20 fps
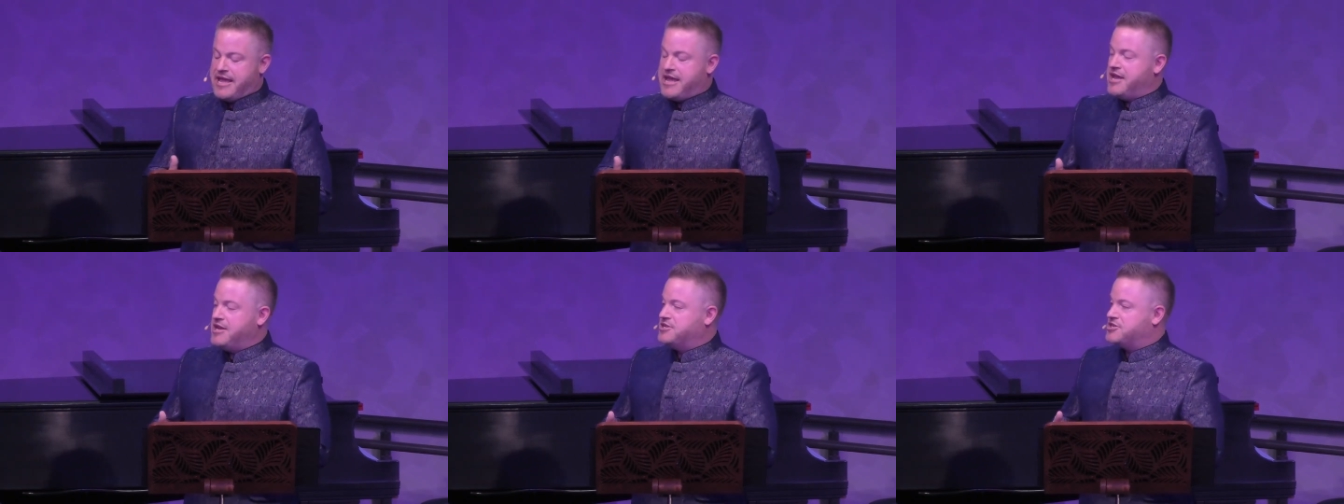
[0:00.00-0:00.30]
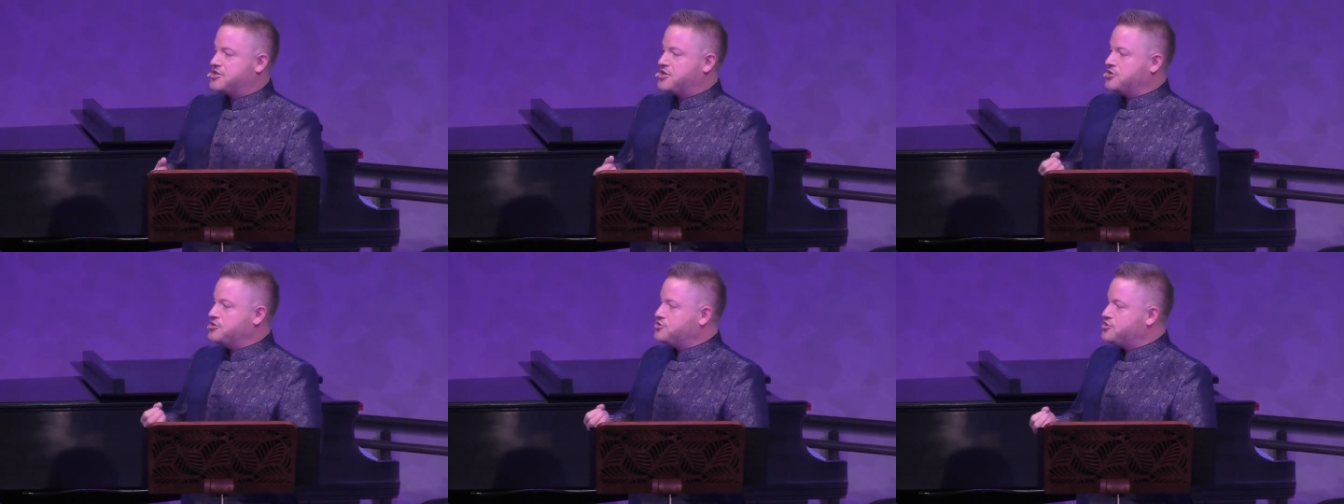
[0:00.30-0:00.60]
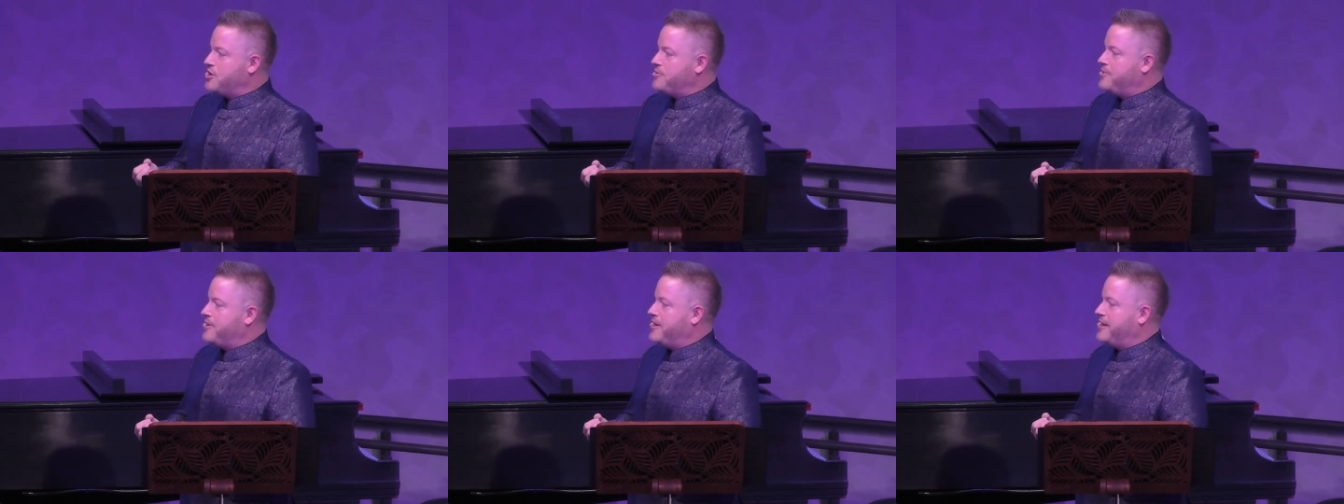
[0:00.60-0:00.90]
each
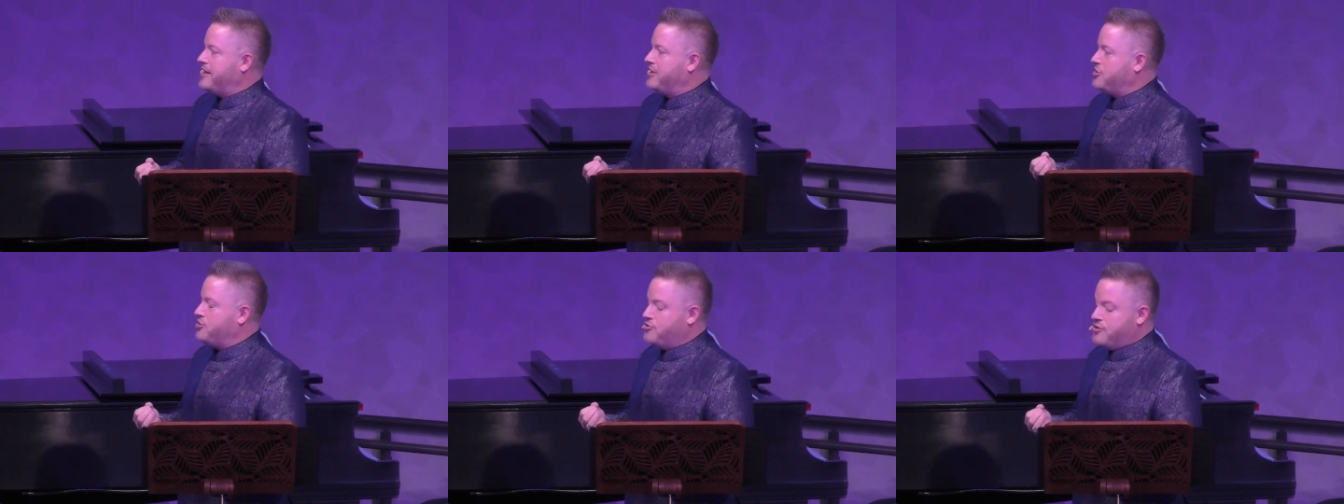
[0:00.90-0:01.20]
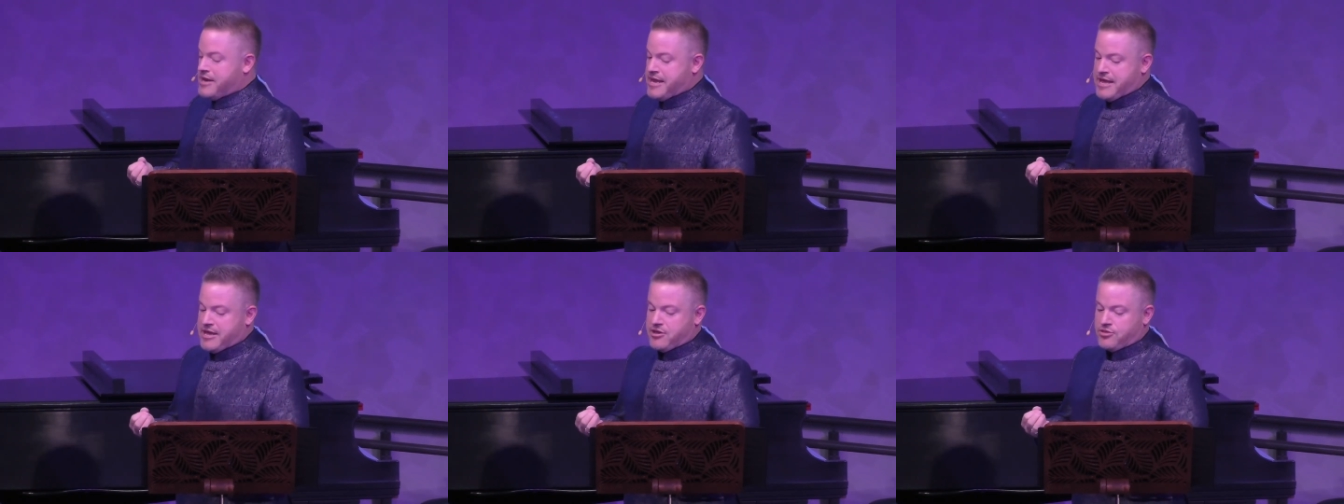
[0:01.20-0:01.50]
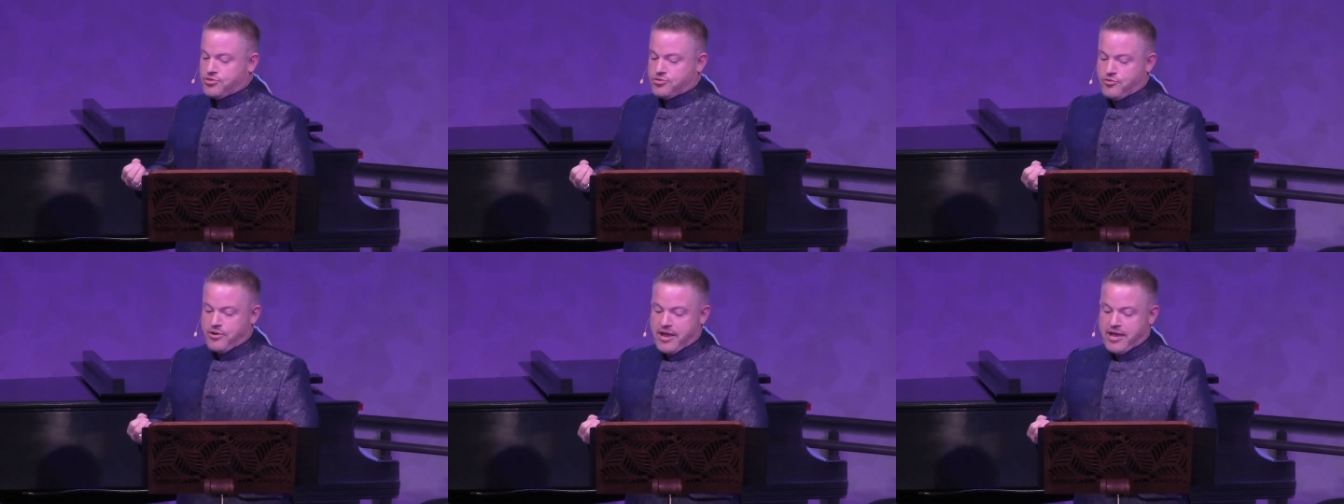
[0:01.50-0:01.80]
contributing
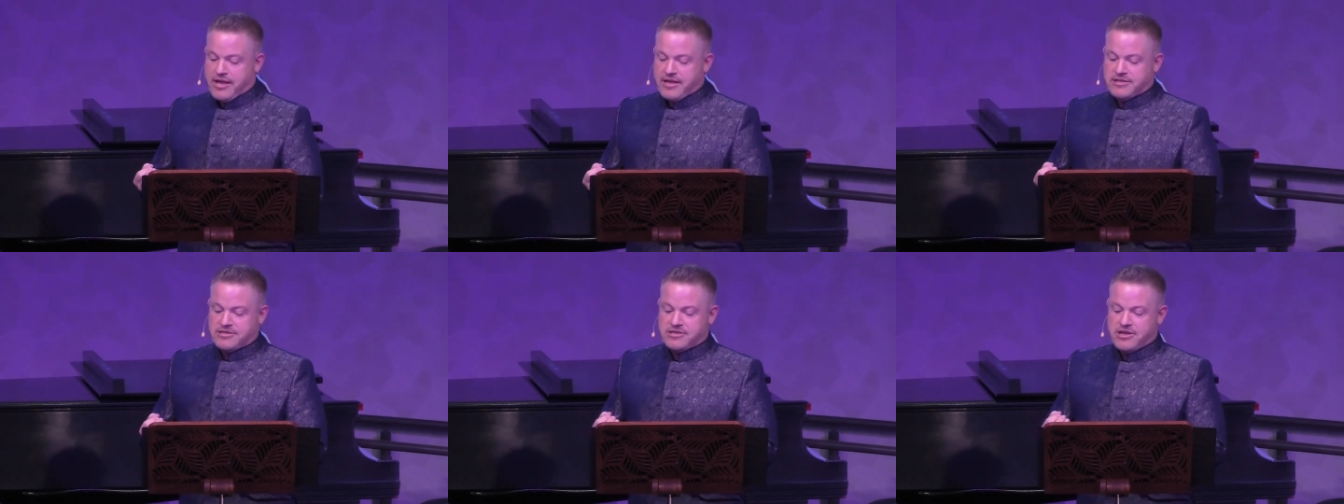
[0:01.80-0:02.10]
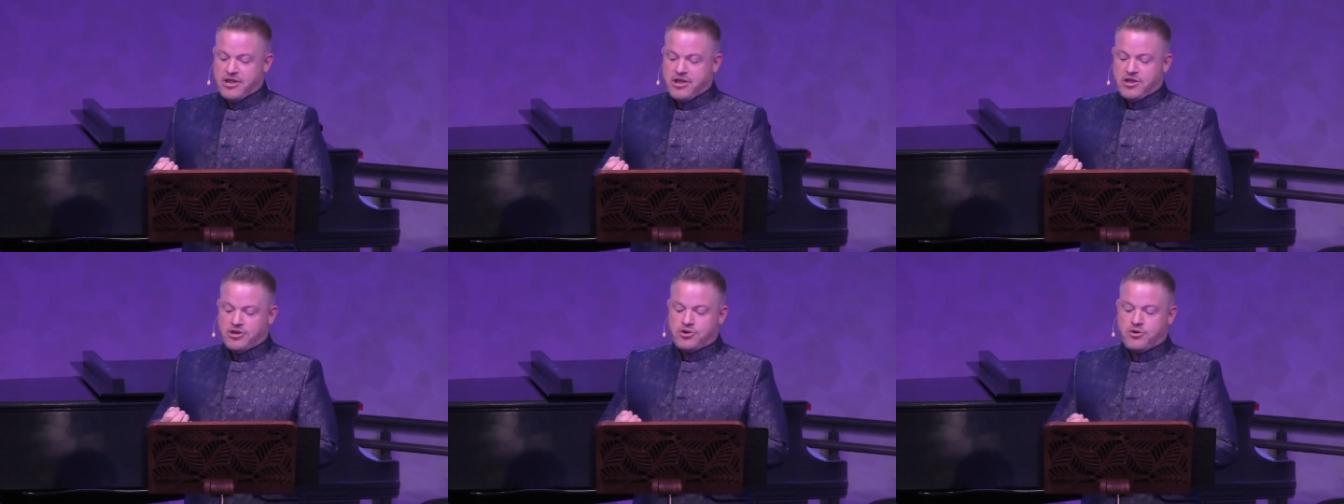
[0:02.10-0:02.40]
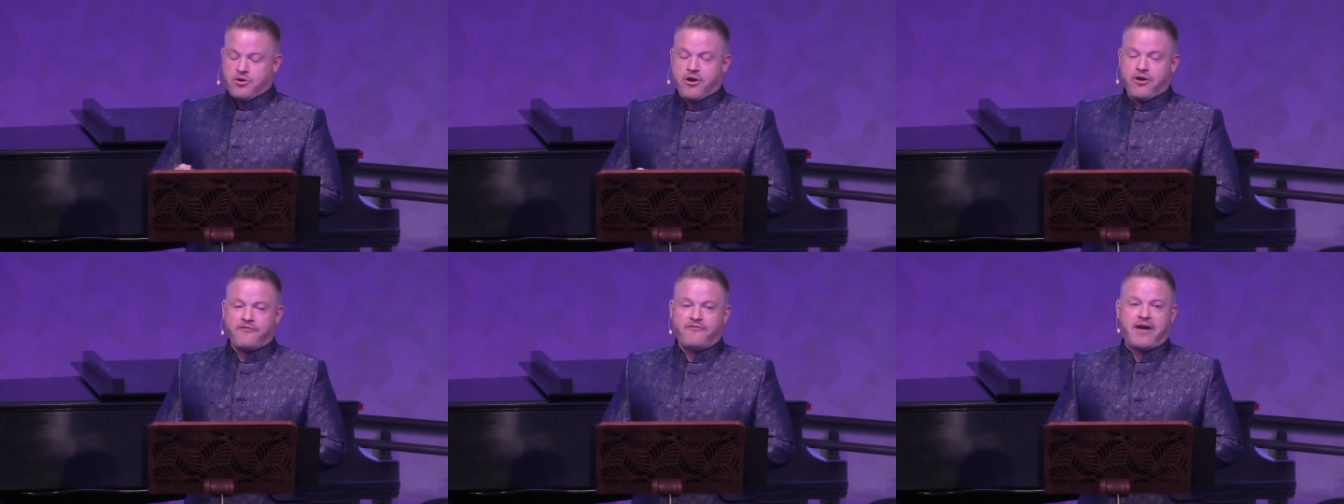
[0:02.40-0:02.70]
unique threads
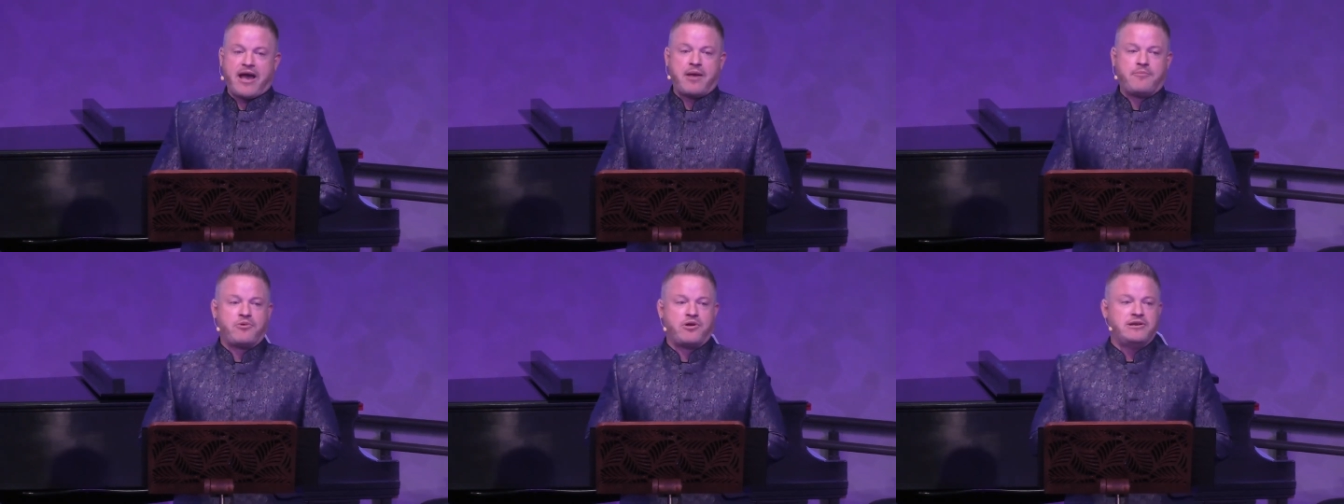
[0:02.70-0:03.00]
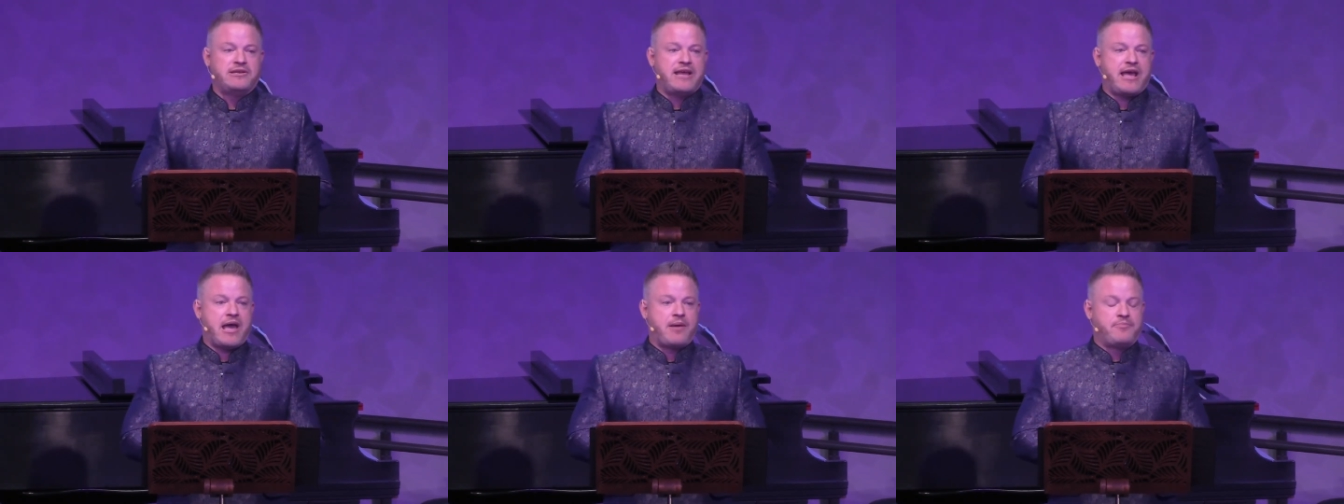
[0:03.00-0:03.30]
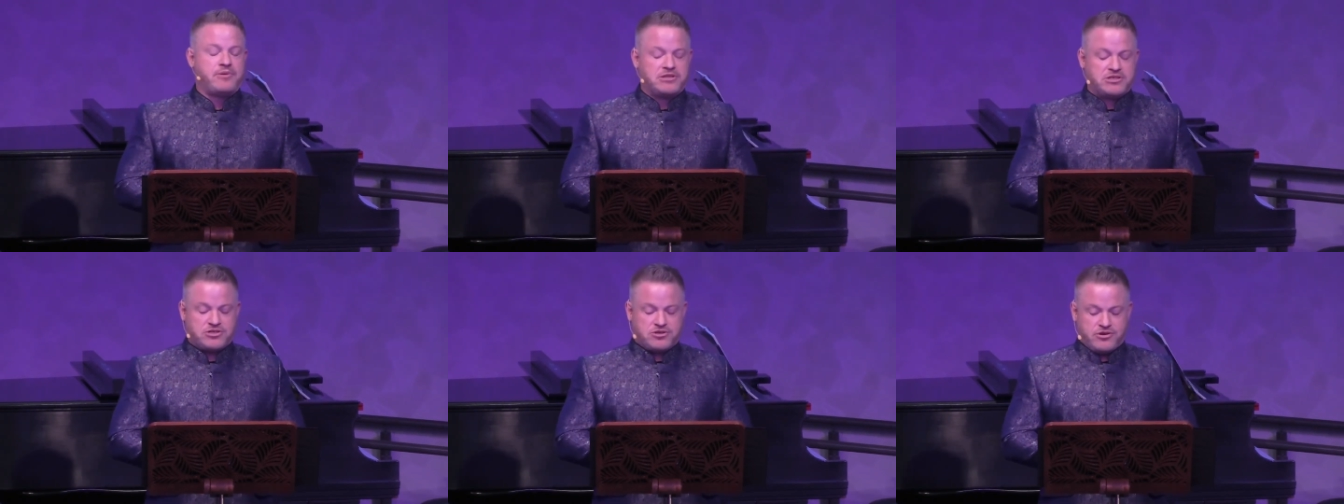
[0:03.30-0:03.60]
to our vibrant
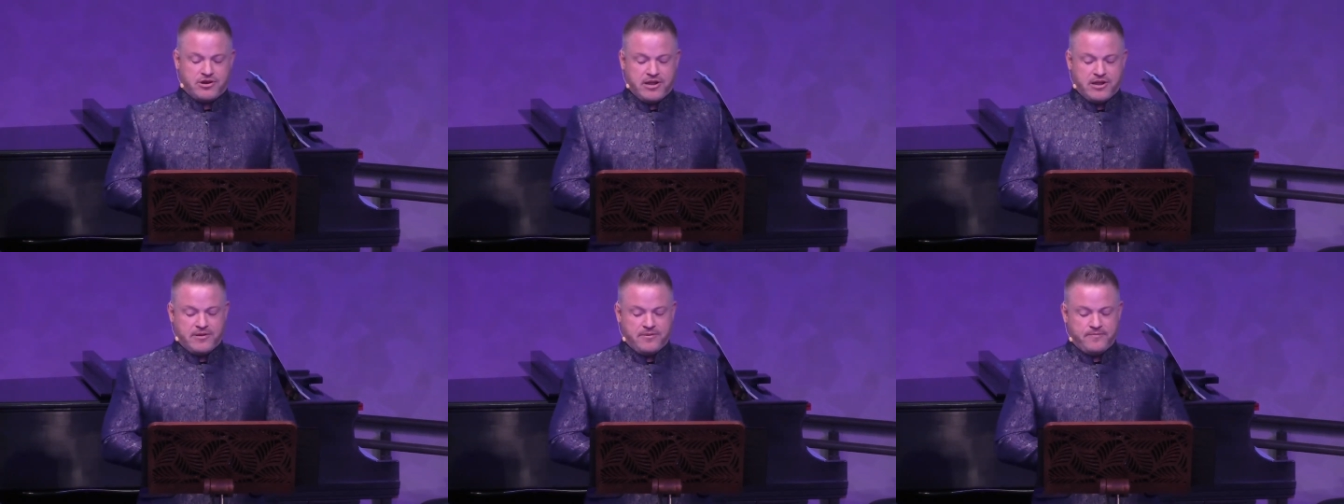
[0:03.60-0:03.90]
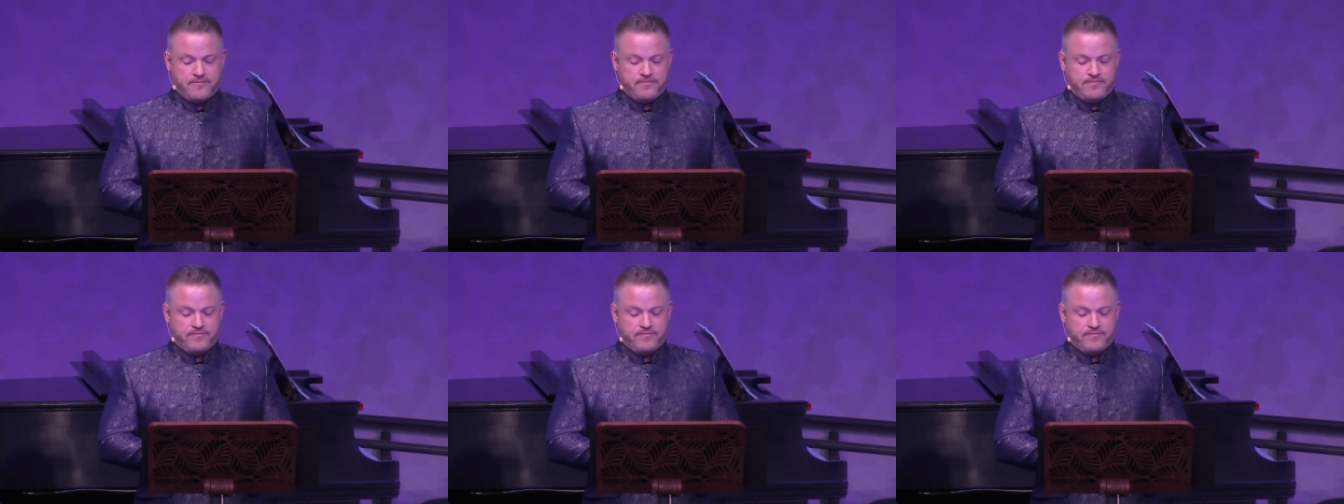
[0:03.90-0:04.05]
tapestry.